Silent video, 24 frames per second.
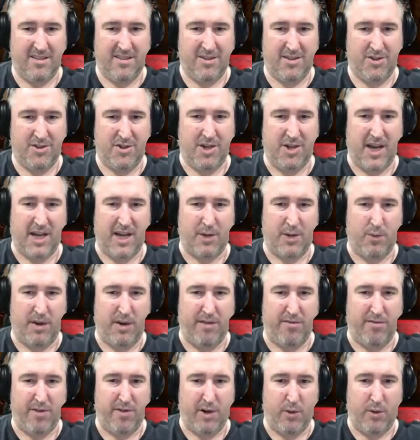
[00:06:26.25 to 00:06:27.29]
shockwave
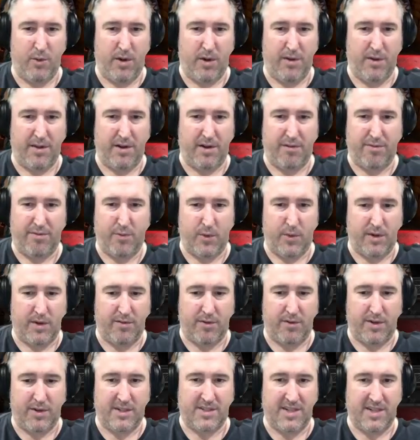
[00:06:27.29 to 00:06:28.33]
very well there for whatever
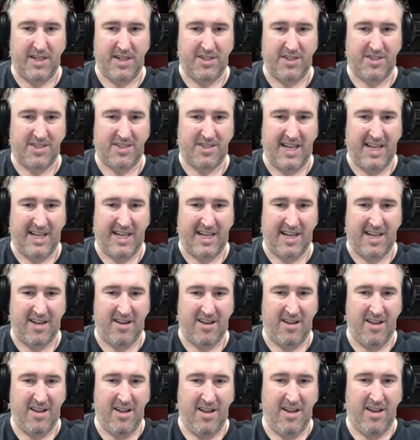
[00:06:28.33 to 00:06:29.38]
reason. I just kind of got
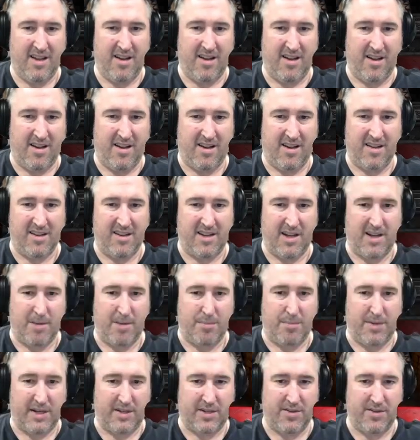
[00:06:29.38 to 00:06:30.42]
hung
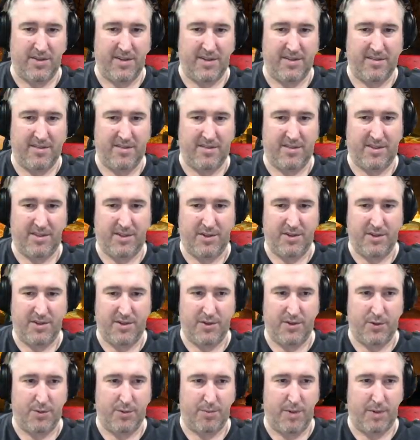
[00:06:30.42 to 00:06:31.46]
up. I couldn't
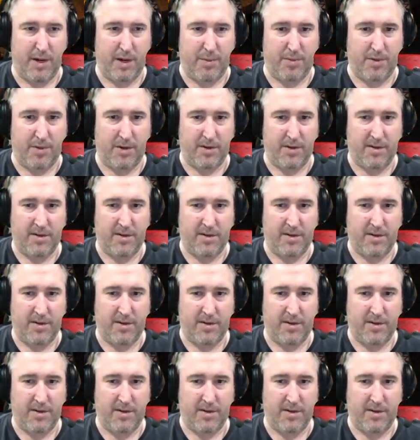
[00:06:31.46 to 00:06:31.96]
do it proper.